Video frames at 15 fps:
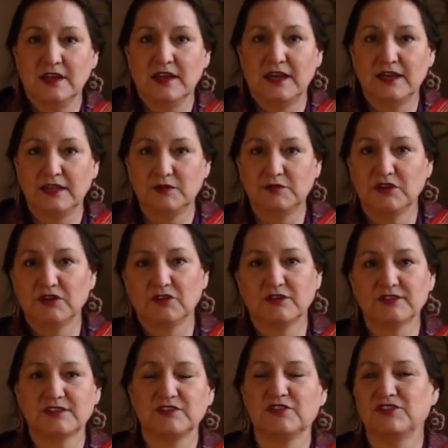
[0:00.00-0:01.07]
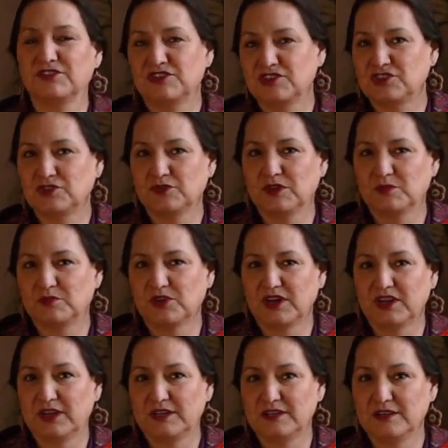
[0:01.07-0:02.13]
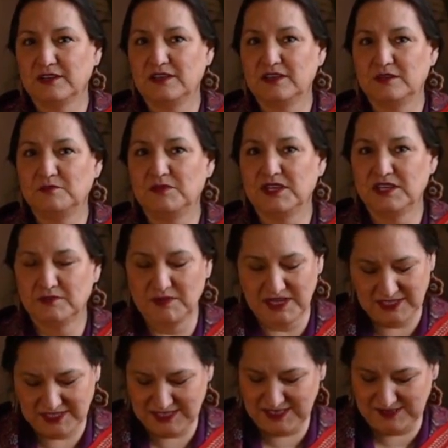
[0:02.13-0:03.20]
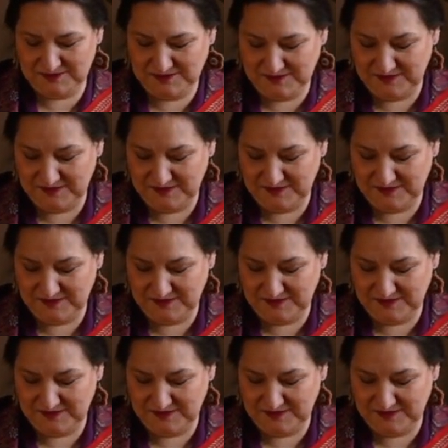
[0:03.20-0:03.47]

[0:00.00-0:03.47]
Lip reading: And they wear it across their heart to show their pride in being Métis.